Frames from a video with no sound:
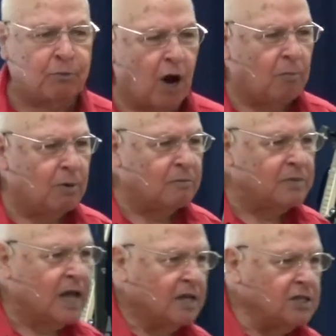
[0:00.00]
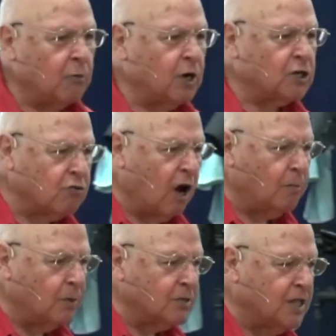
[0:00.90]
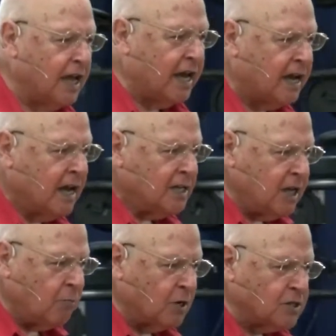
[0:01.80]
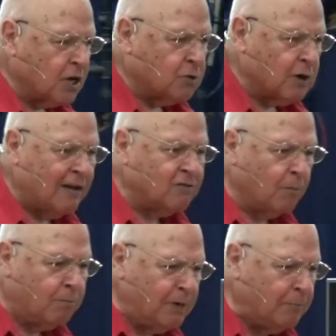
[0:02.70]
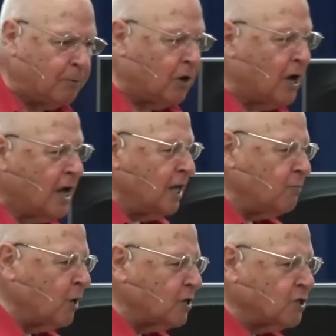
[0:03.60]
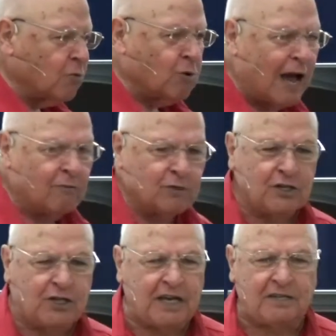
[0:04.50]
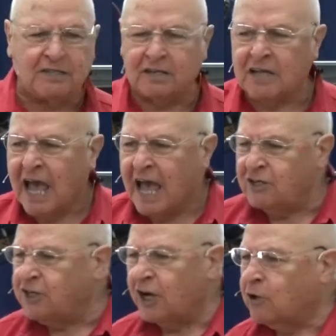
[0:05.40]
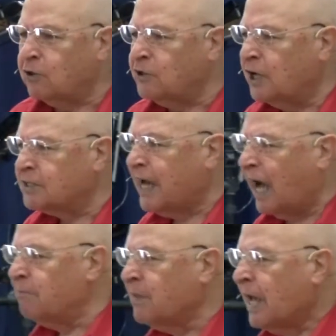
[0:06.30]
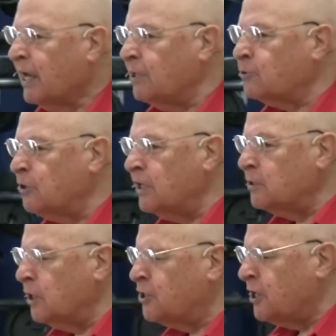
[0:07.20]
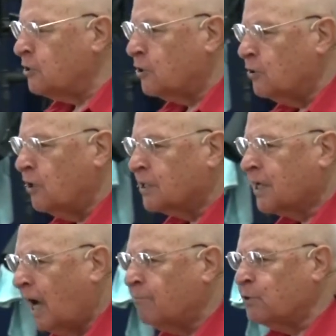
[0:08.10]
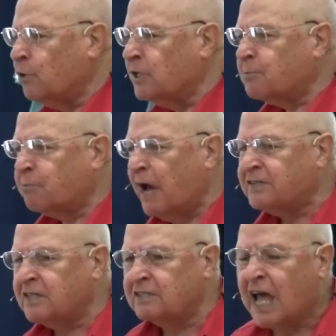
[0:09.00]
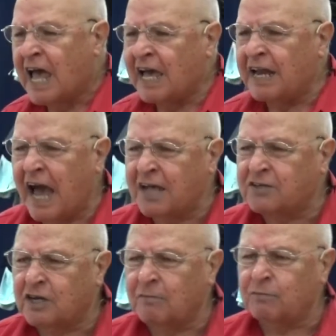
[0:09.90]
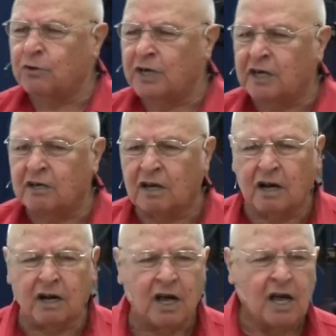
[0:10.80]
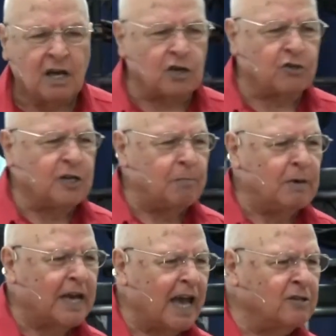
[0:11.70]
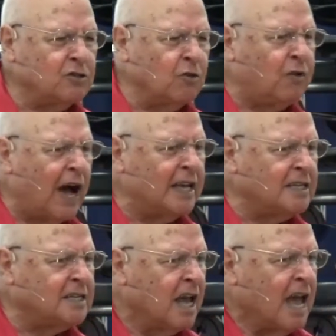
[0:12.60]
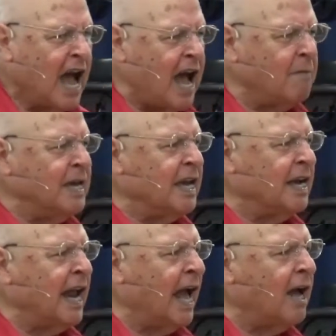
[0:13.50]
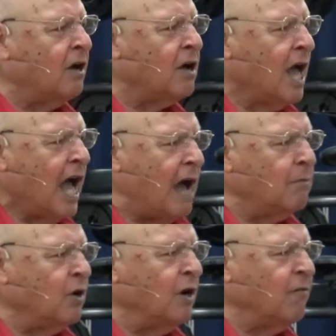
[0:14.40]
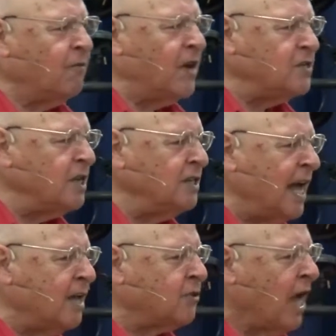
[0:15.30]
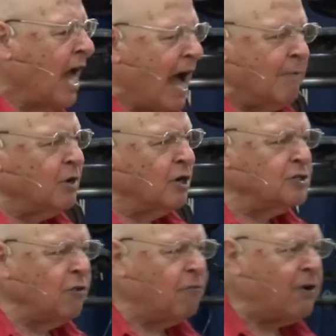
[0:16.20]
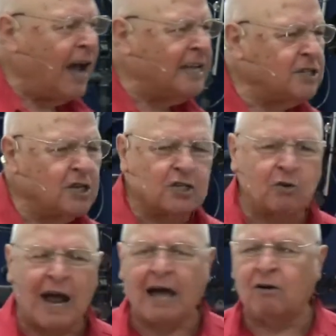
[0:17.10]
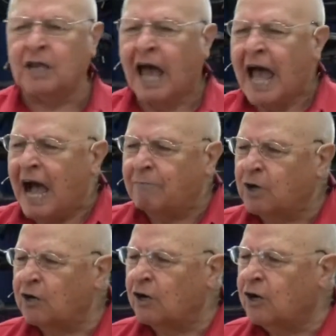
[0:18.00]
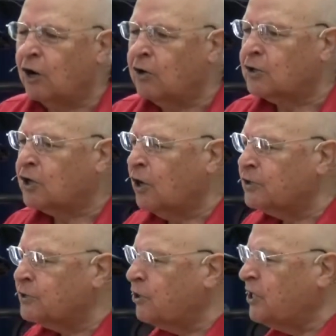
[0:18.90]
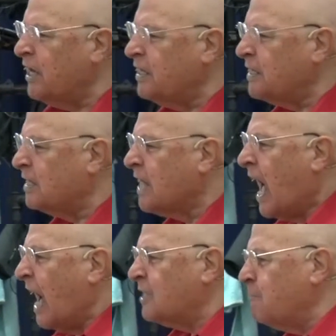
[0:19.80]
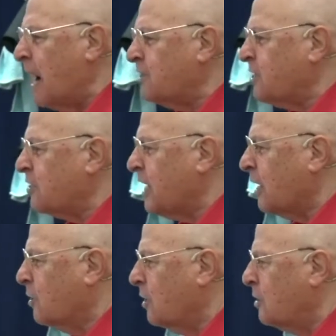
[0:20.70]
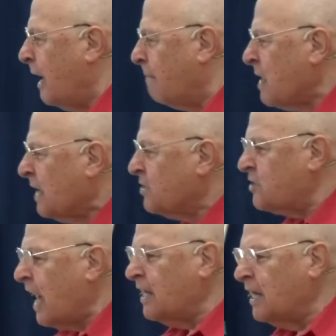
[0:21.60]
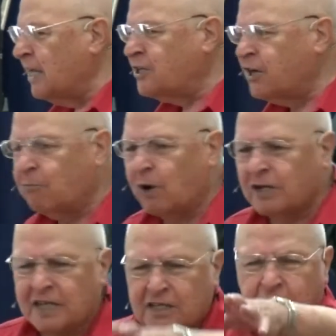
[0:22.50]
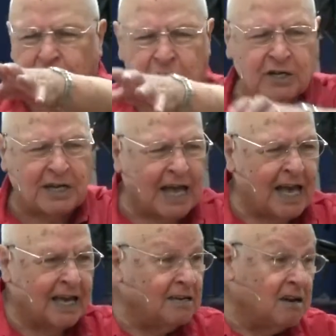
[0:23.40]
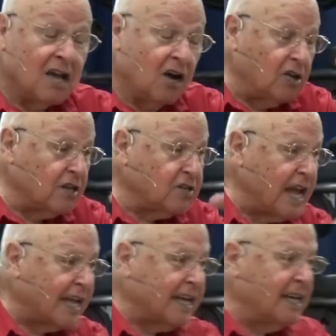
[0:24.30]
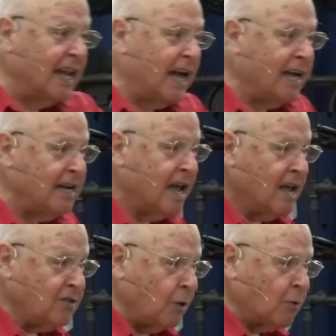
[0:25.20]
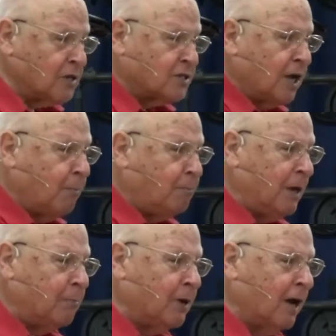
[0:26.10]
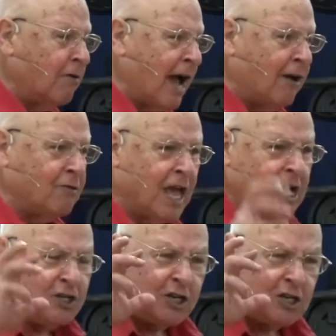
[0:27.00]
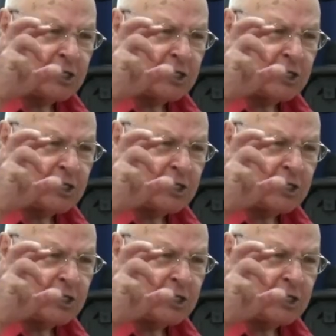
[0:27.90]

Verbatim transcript: problems, there were troubles there. There was a crowd of people that was surrounding Jesus, and she could not come into she could not come to his presence and ask him to heal her. So she began to fight. I'm here now. I'm only facing death. I'm going to fight this crowd. I'm going to go close to Jesus as much as I could. suddenly she was at the third line or oh, the second line, there were still people around. She